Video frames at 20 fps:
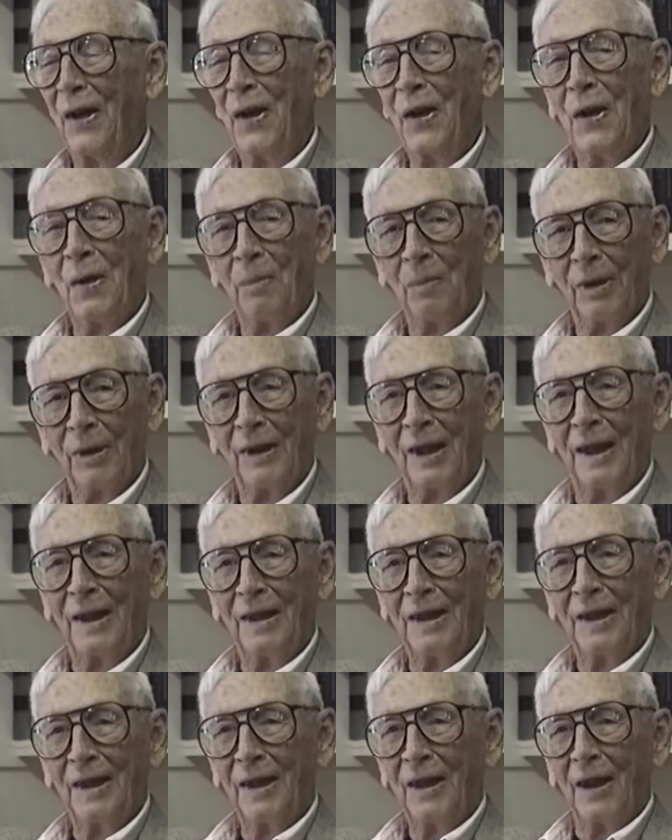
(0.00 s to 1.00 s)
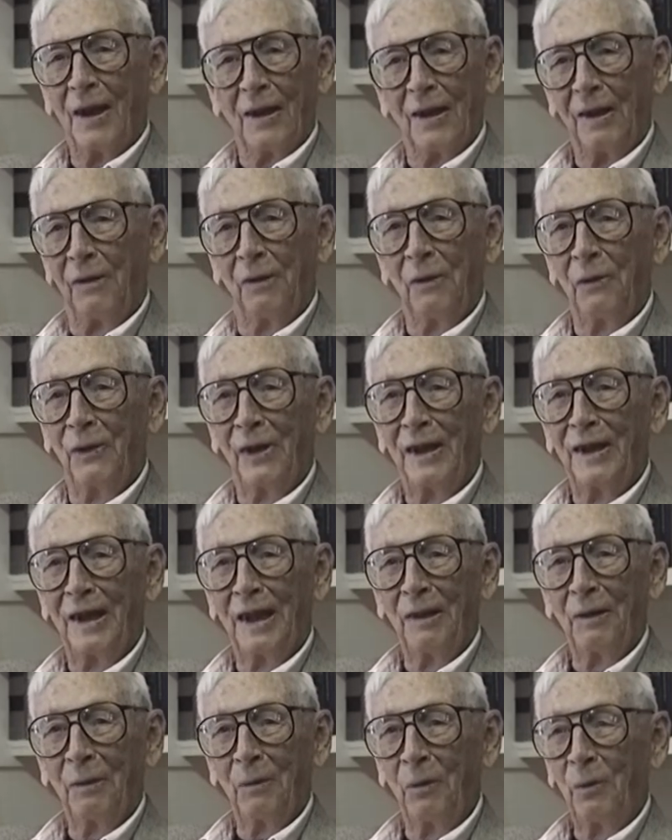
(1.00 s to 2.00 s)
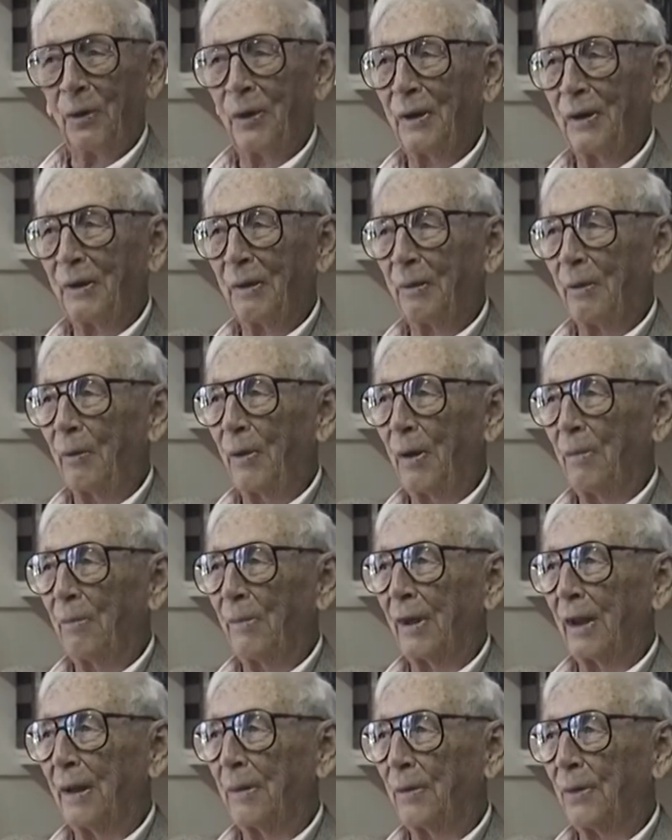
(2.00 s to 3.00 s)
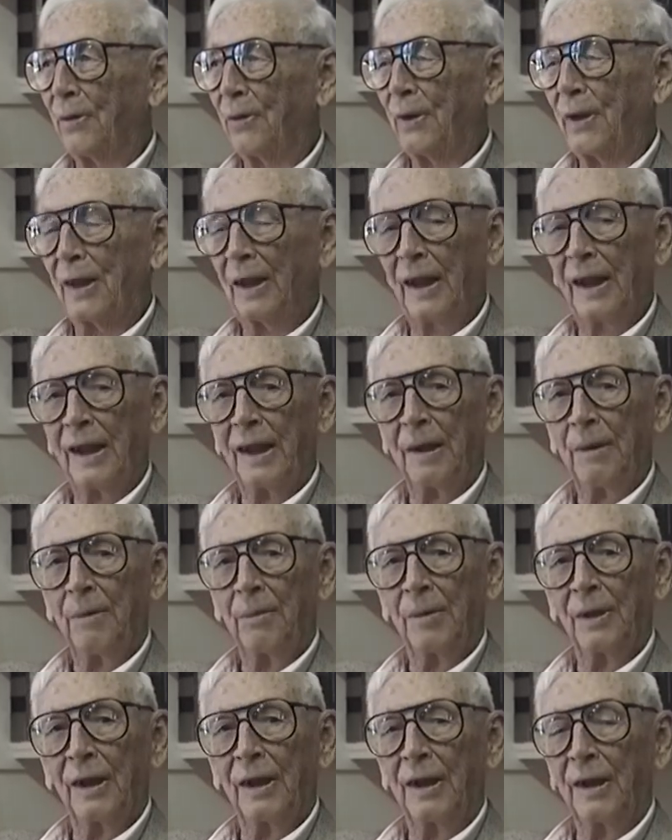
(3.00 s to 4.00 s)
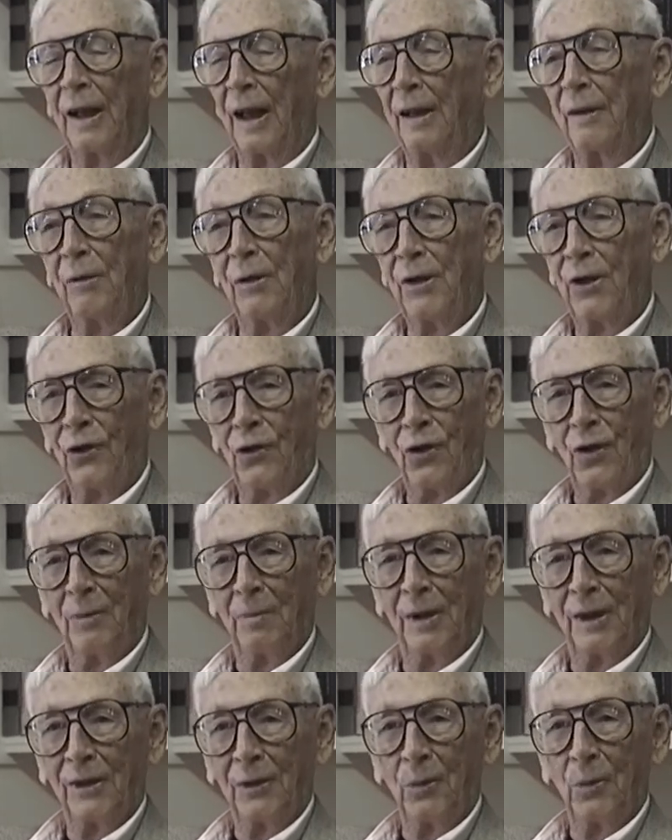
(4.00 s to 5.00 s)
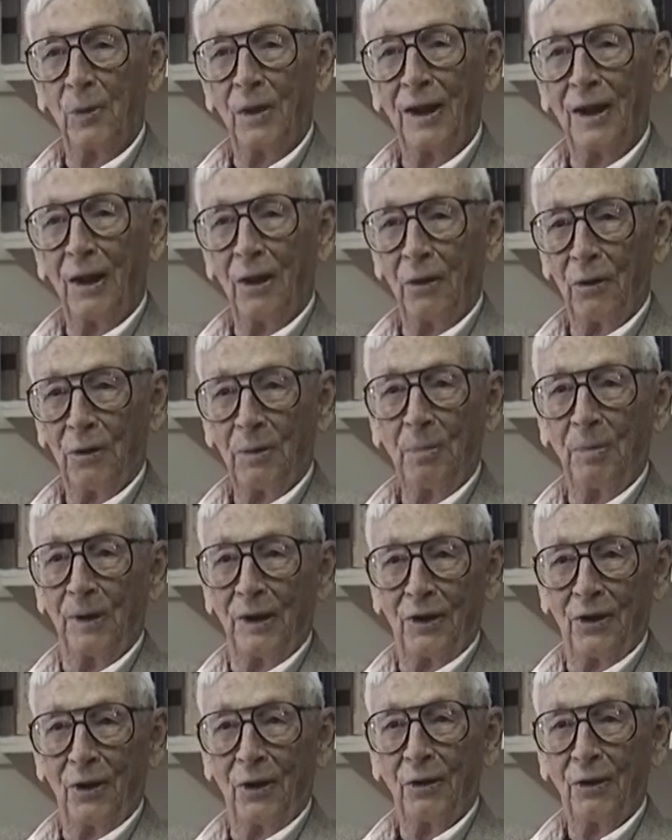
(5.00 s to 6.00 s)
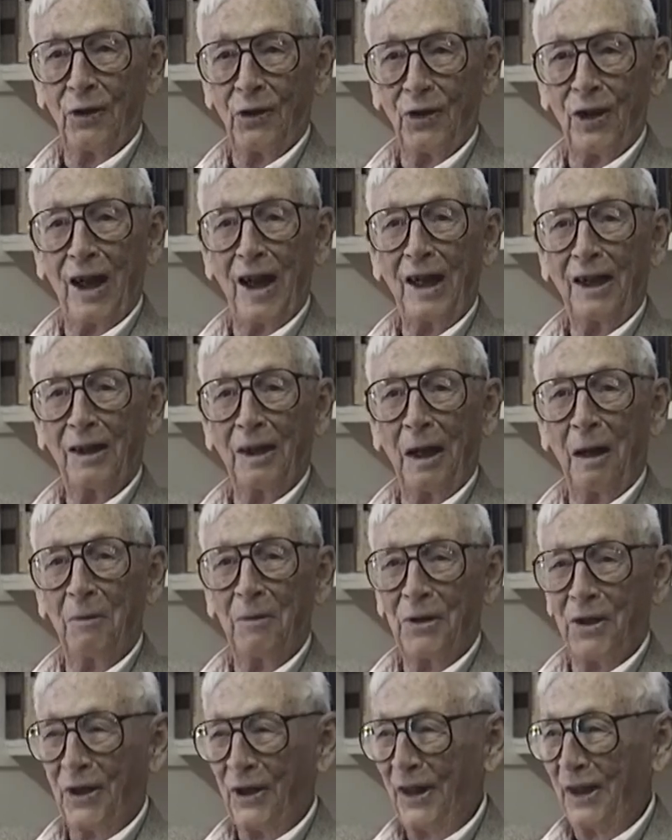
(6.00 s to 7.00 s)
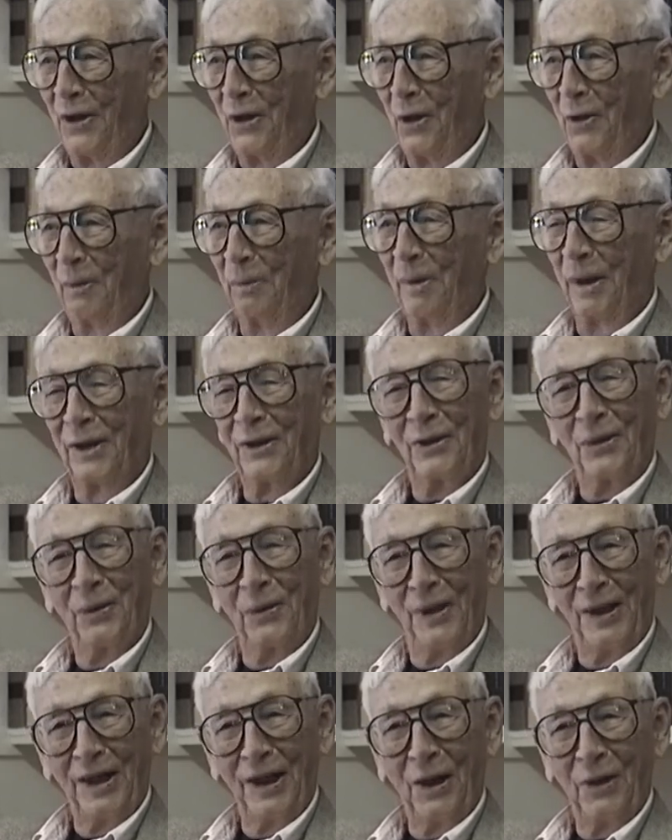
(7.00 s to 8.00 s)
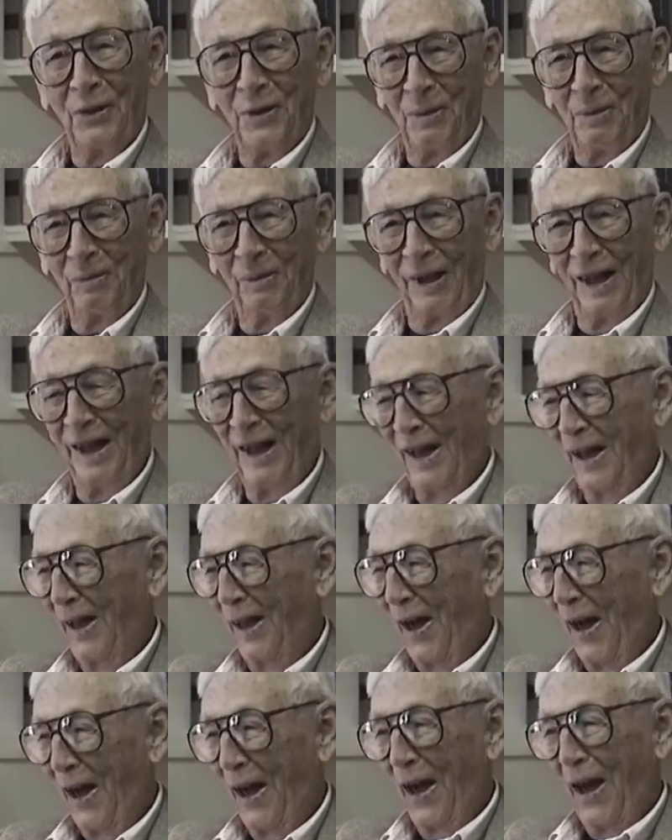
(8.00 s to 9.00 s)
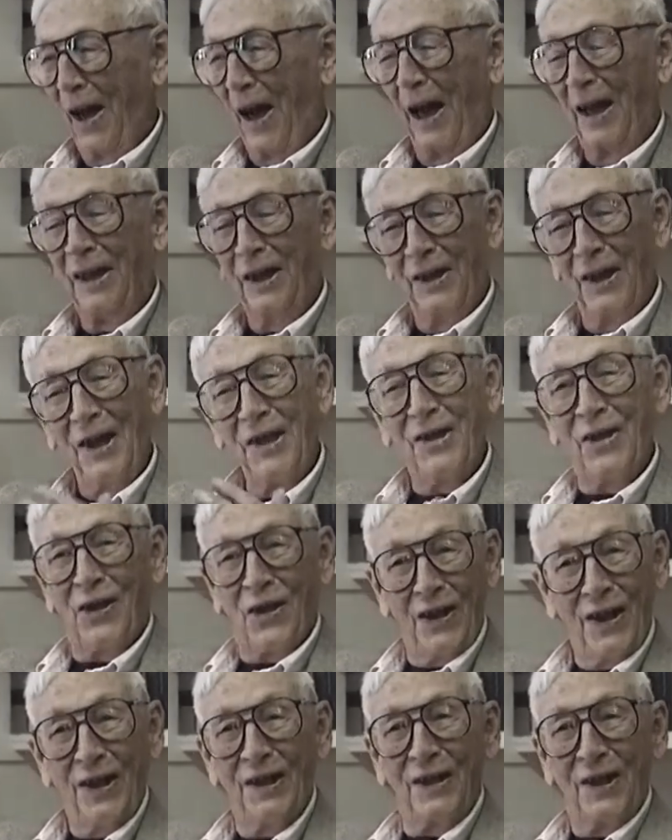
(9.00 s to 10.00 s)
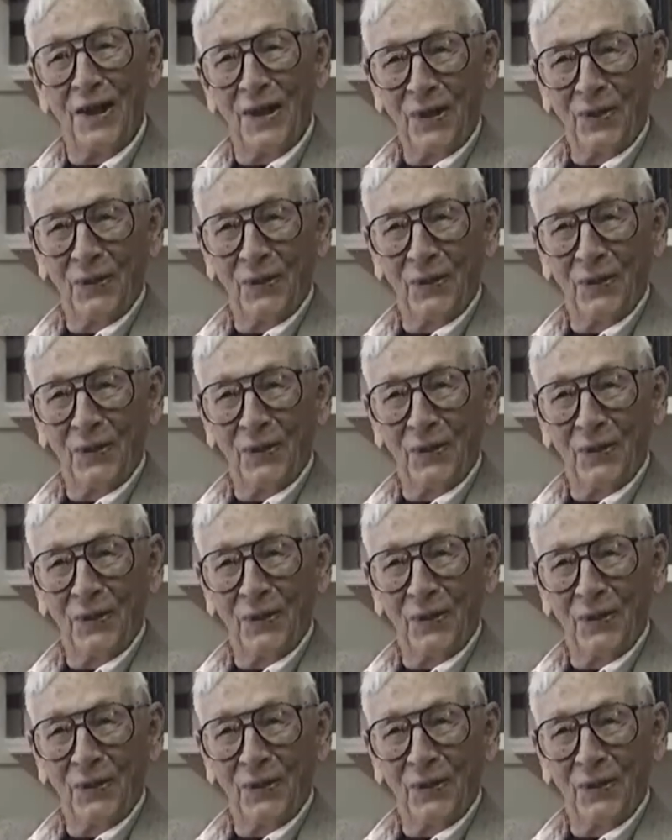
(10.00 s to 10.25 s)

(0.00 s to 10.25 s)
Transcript: You never but found out? Never found out what, what made them three-legged, but I wasn't sure about the widows, but uh, Shaq obviously knew about the widows. But, I did see these